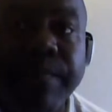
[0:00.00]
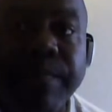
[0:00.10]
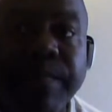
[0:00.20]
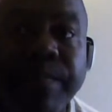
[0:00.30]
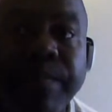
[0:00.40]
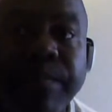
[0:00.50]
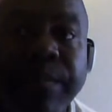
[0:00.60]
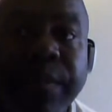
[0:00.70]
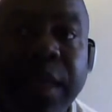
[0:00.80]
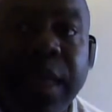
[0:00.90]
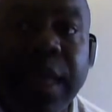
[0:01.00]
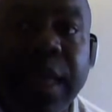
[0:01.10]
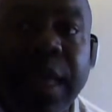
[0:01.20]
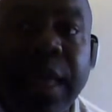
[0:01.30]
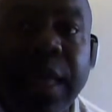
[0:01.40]

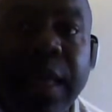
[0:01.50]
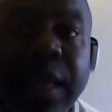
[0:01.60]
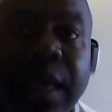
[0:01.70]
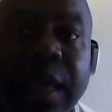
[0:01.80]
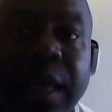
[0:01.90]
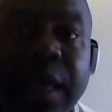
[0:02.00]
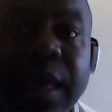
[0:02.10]
(no one is talking)